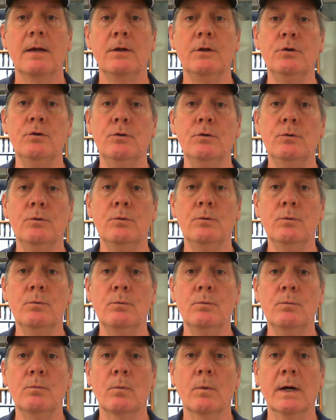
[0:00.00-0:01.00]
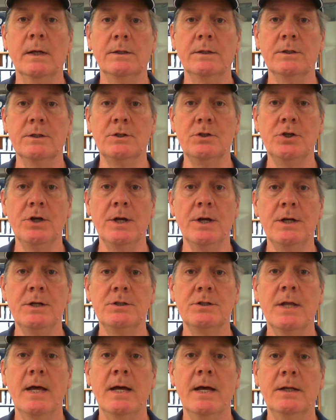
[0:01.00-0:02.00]
You want to
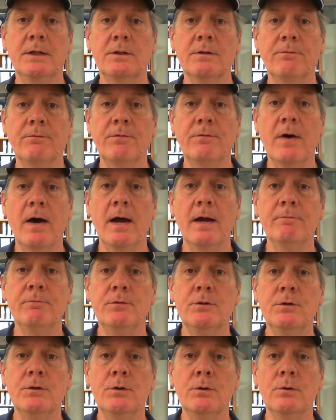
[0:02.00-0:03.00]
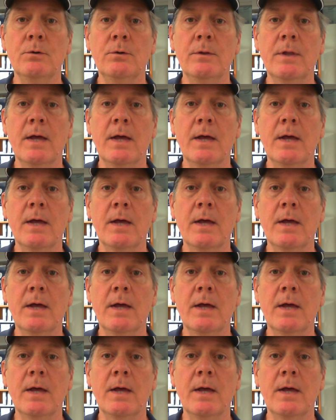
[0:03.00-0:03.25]
change that to 5.2,